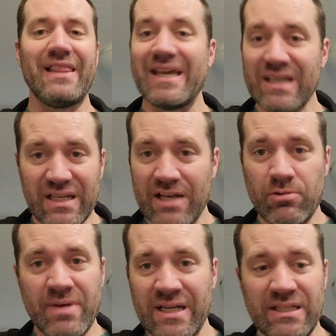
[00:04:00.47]
like it. I
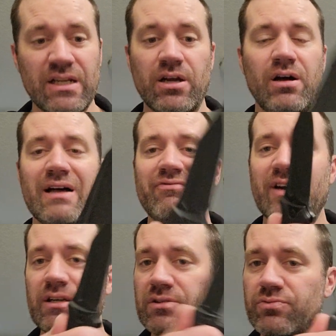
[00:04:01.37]
don't mind it at all. I
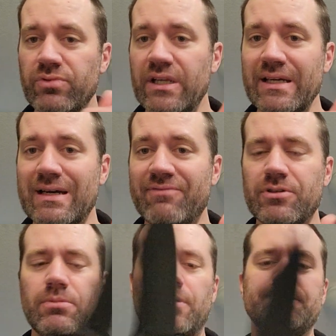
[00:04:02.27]
find it really
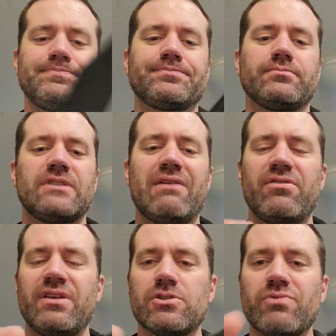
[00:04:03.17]
comfortable.
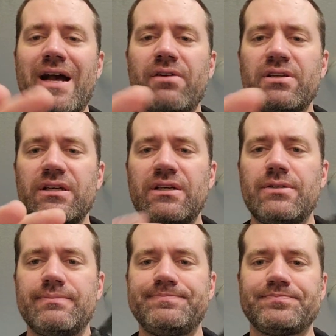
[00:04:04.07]
Everything's rounded,
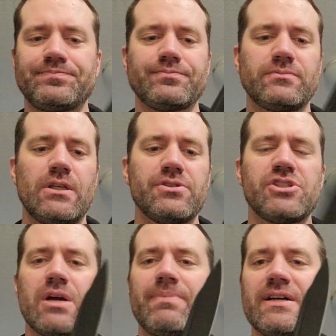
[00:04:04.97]
no
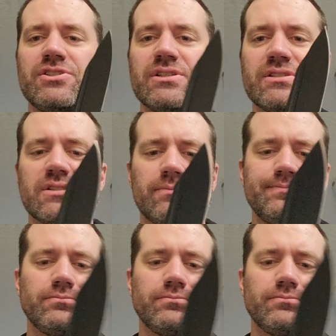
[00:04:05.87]
sharp edges.